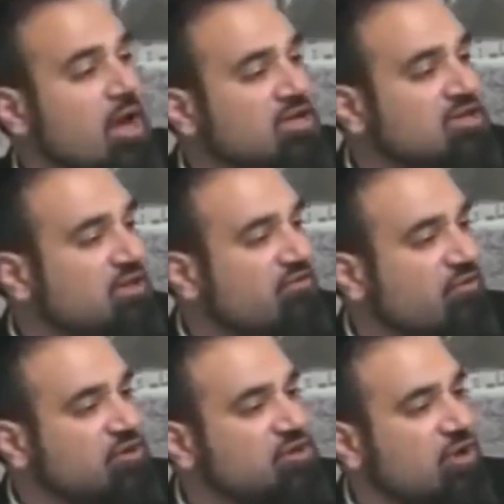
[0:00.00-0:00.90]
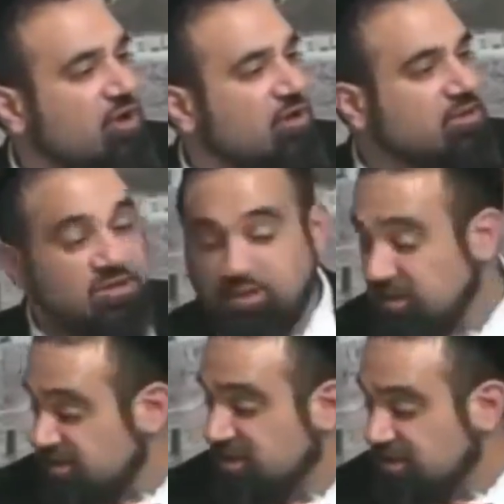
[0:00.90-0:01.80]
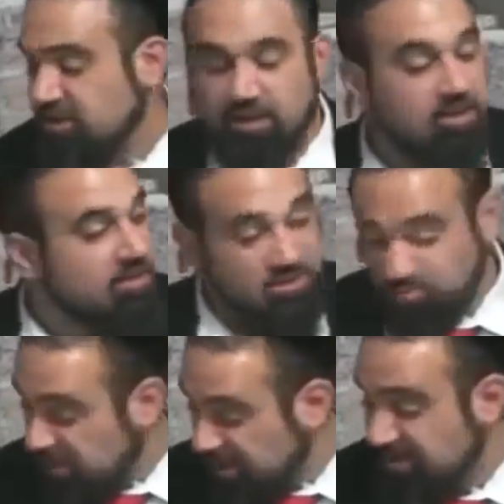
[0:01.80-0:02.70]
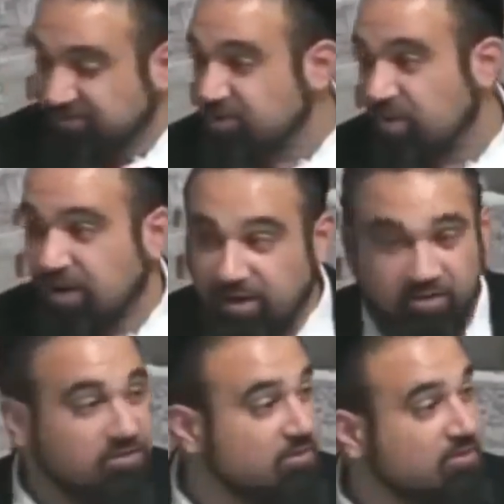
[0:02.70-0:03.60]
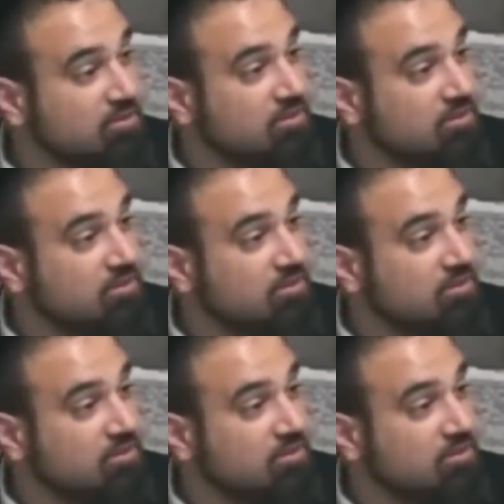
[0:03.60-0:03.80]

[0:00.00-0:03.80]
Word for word: Knocks on the first door. Listen, there's blood everywhere.